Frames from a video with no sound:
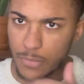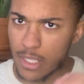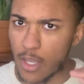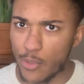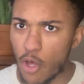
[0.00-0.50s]

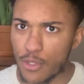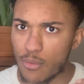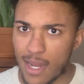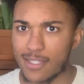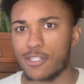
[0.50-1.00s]
Like, we all know
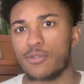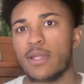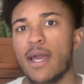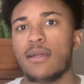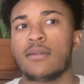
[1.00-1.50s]
not to do
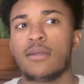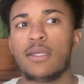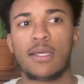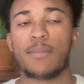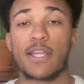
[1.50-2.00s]
that.
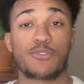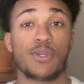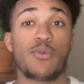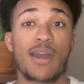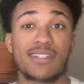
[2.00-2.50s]
But that's
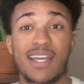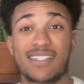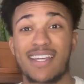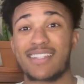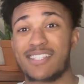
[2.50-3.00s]
really why I decided
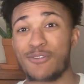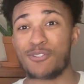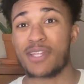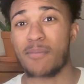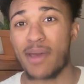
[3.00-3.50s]
to take this huge
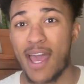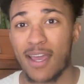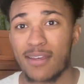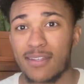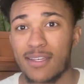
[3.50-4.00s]
step
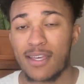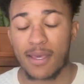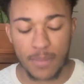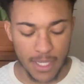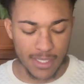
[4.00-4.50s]
back,
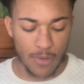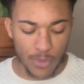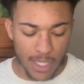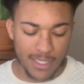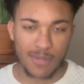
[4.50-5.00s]
because I
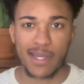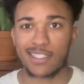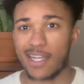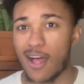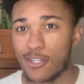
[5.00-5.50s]
realized that my
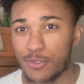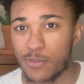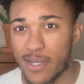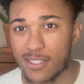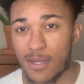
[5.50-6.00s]
psychology was
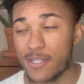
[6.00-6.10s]
messed up.